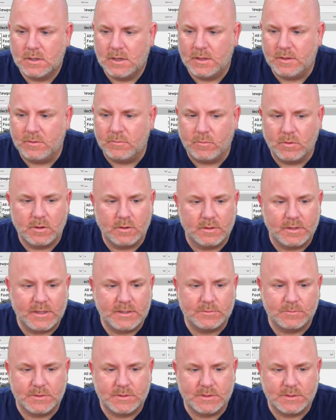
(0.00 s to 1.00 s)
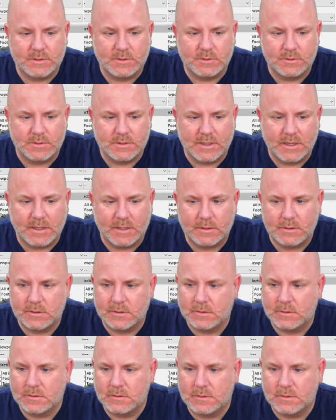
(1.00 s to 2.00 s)
And then where are these resistors at?
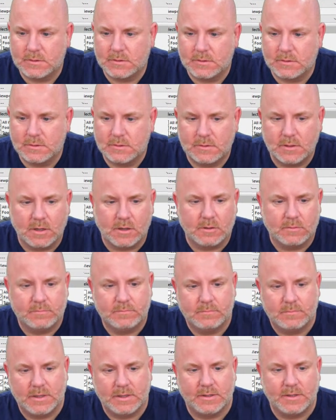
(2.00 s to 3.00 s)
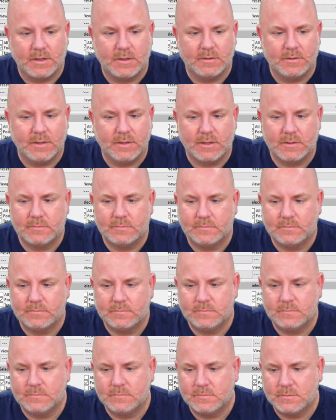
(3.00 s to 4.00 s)
Oh, right there and there.
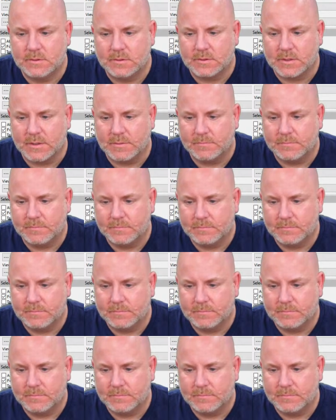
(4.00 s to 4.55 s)
Okay.